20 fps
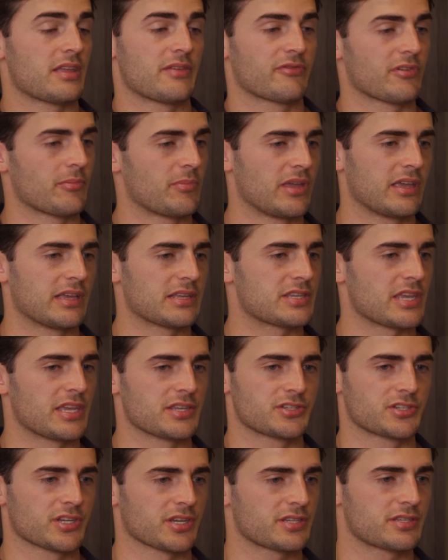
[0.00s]
For me,
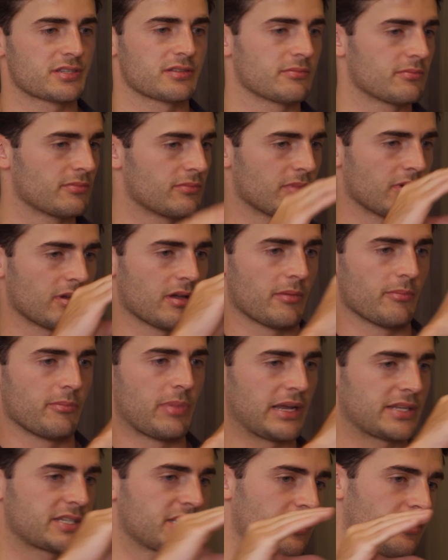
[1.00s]
it's just
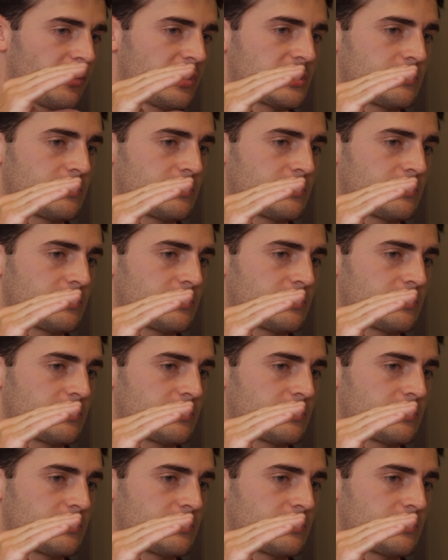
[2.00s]
bacteria